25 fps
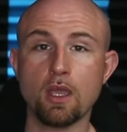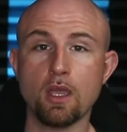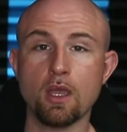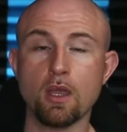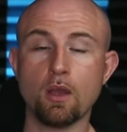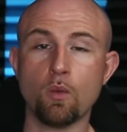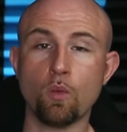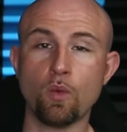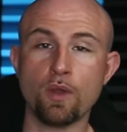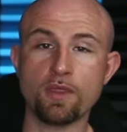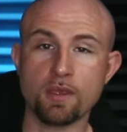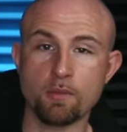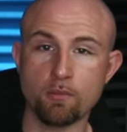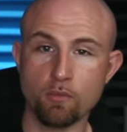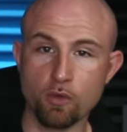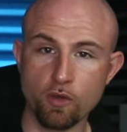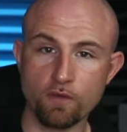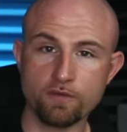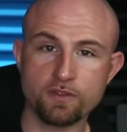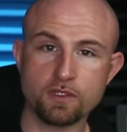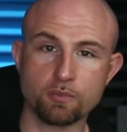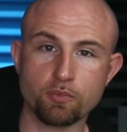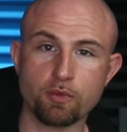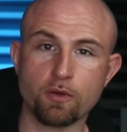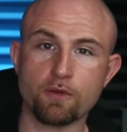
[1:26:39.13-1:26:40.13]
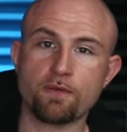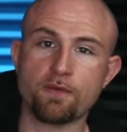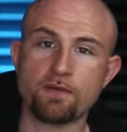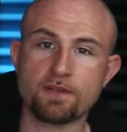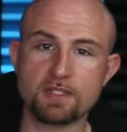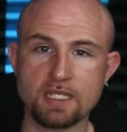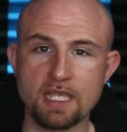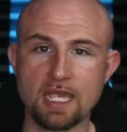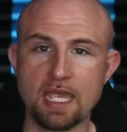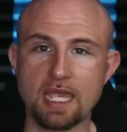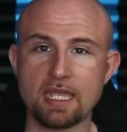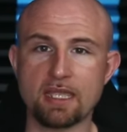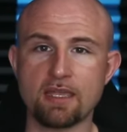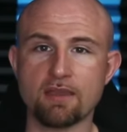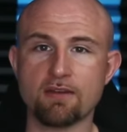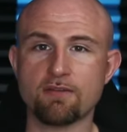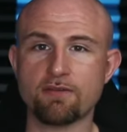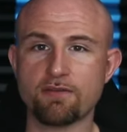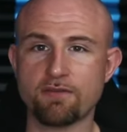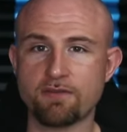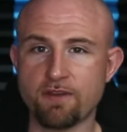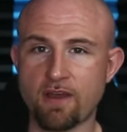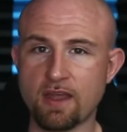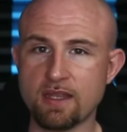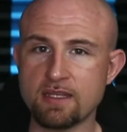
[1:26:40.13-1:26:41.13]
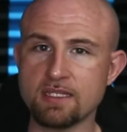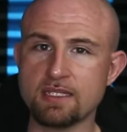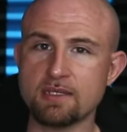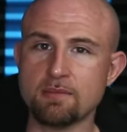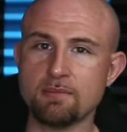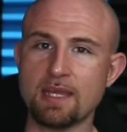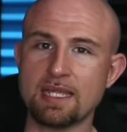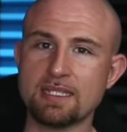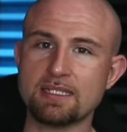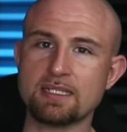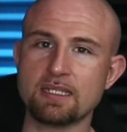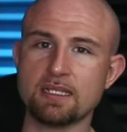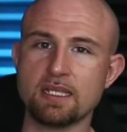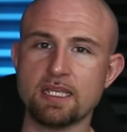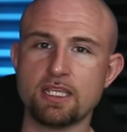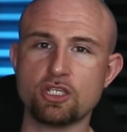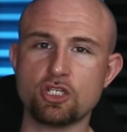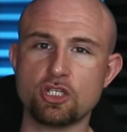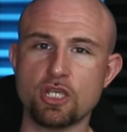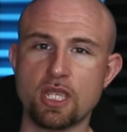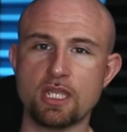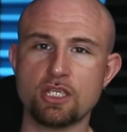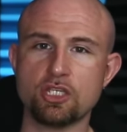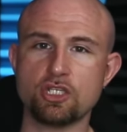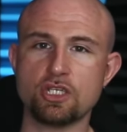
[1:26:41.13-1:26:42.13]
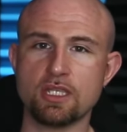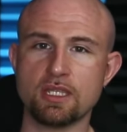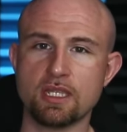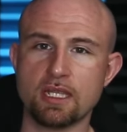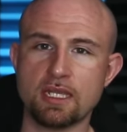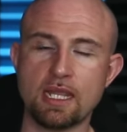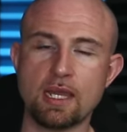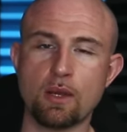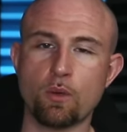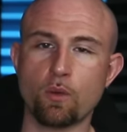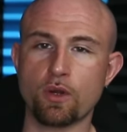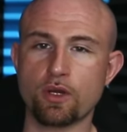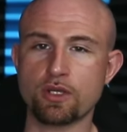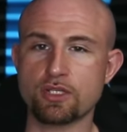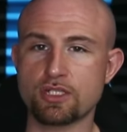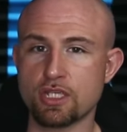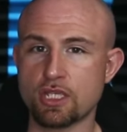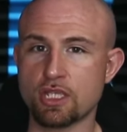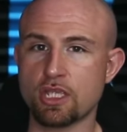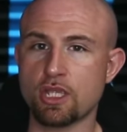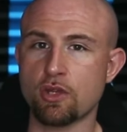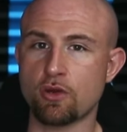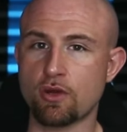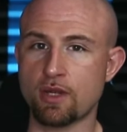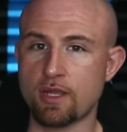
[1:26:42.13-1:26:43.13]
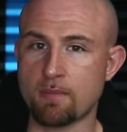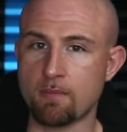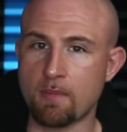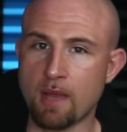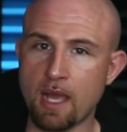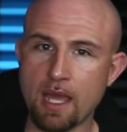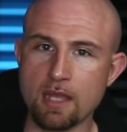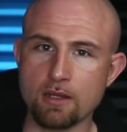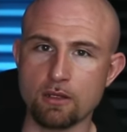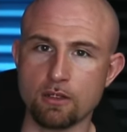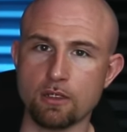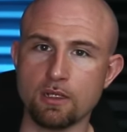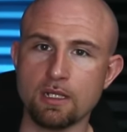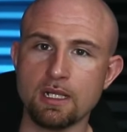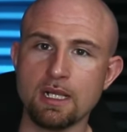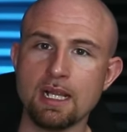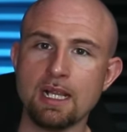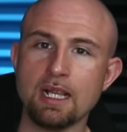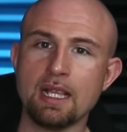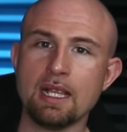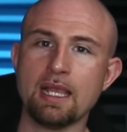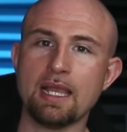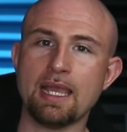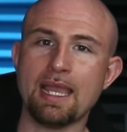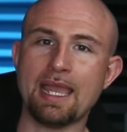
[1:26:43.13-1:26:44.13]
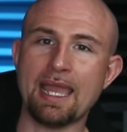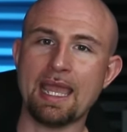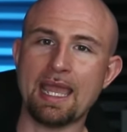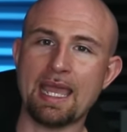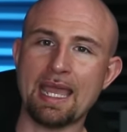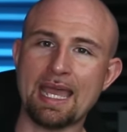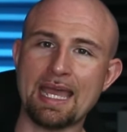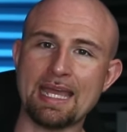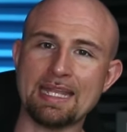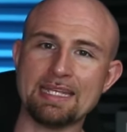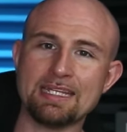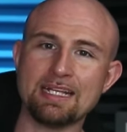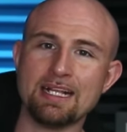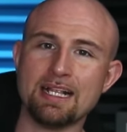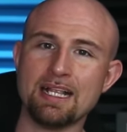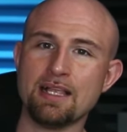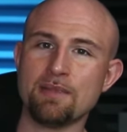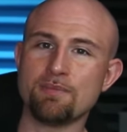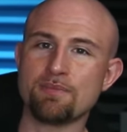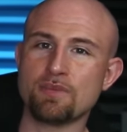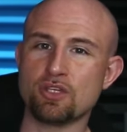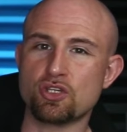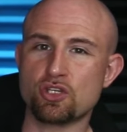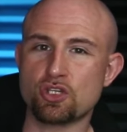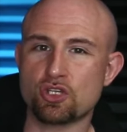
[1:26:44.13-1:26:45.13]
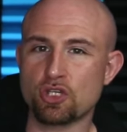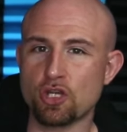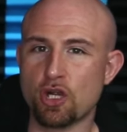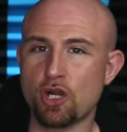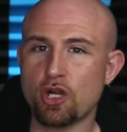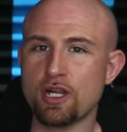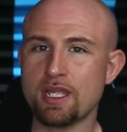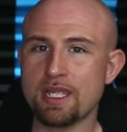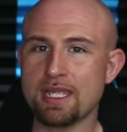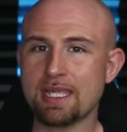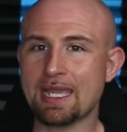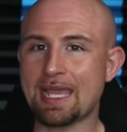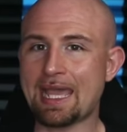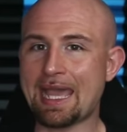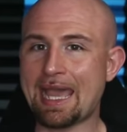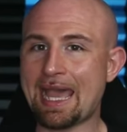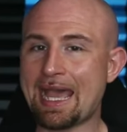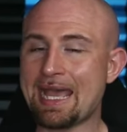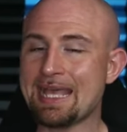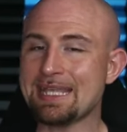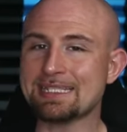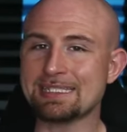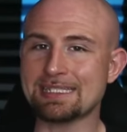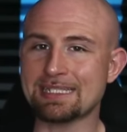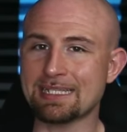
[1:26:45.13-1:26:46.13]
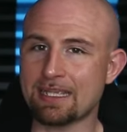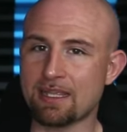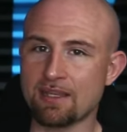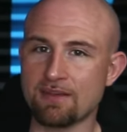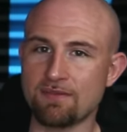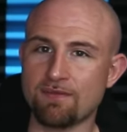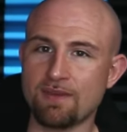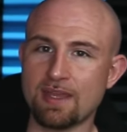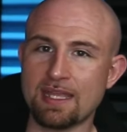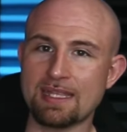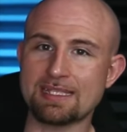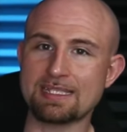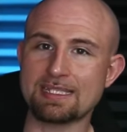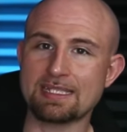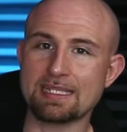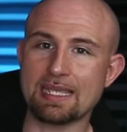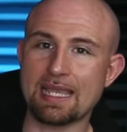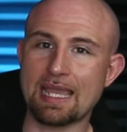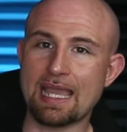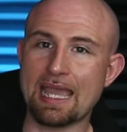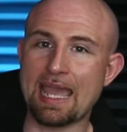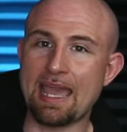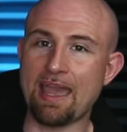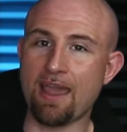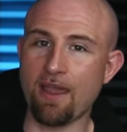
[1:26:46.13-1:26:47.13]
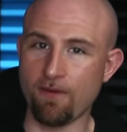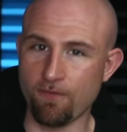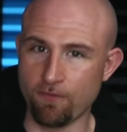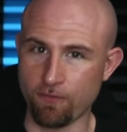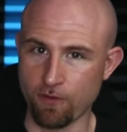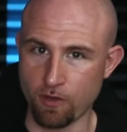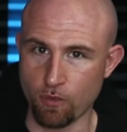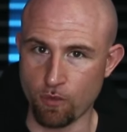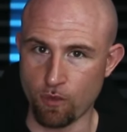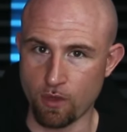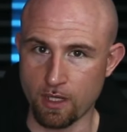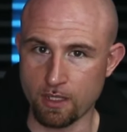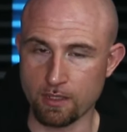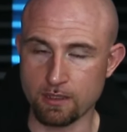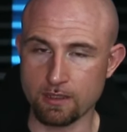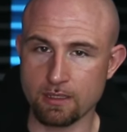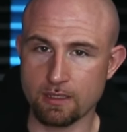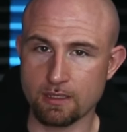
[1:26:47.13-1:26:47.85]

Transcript: With a move to proof of stake fundamentally changing the network security model, and sharding hasn't convinced everyone